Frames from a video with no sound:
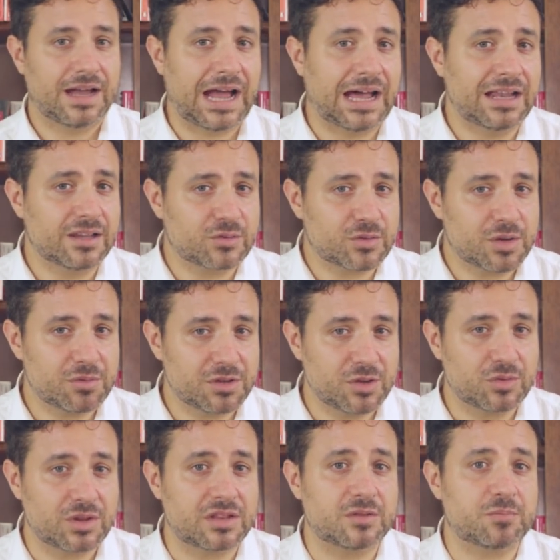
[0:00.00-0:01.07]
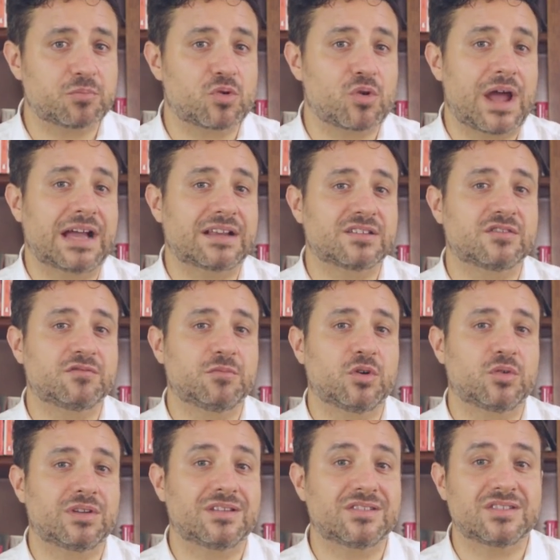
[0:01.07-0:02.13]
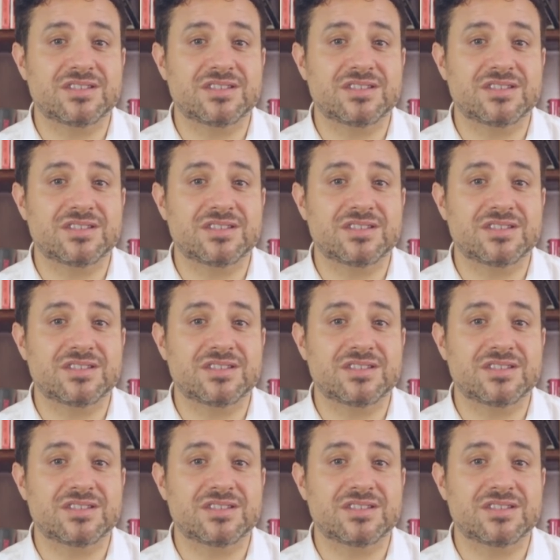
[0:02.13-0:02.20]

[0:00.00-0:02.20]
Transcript: I'll agree with you that the proactive mode is